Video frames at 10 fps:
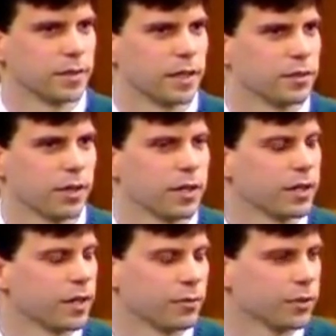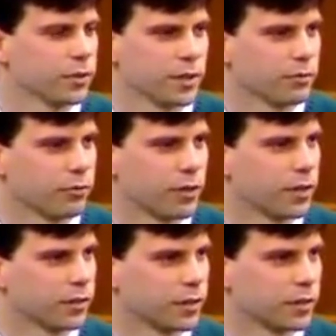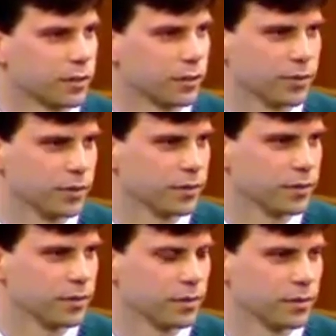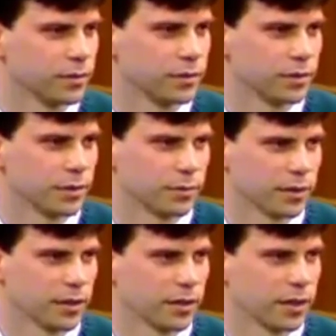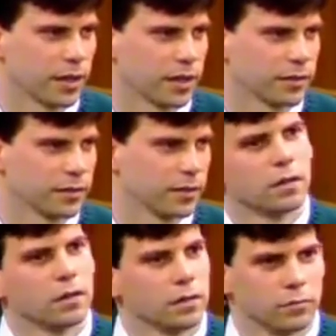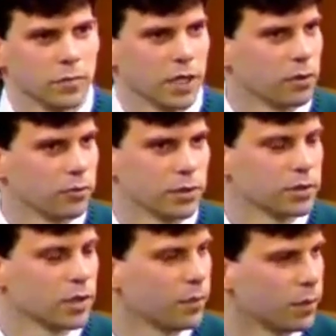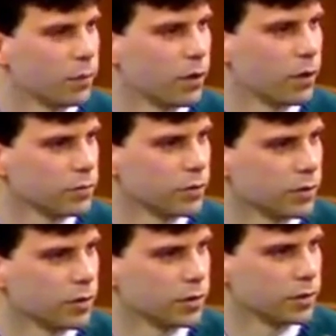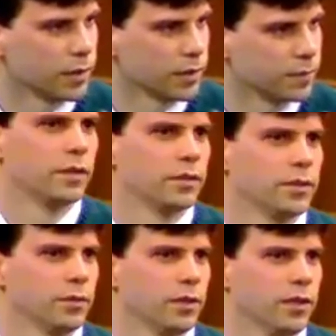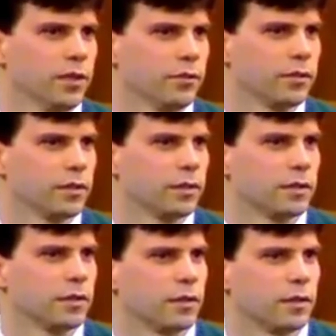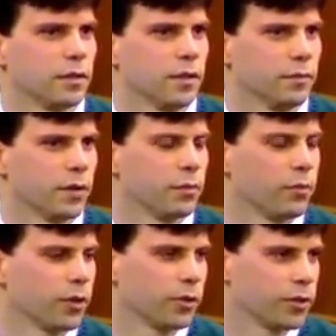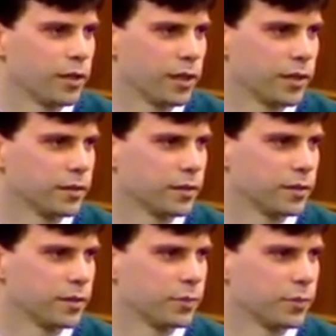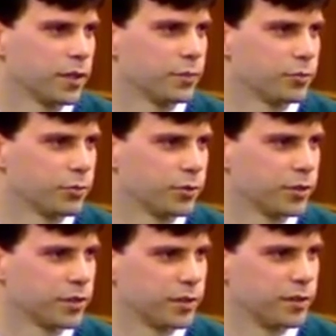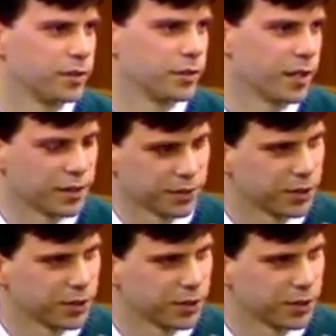I really never volunteered something like that. Yeah, I went to shopping malls with her all the time. She would leave, and my brother and I, sometimes we would just stay in the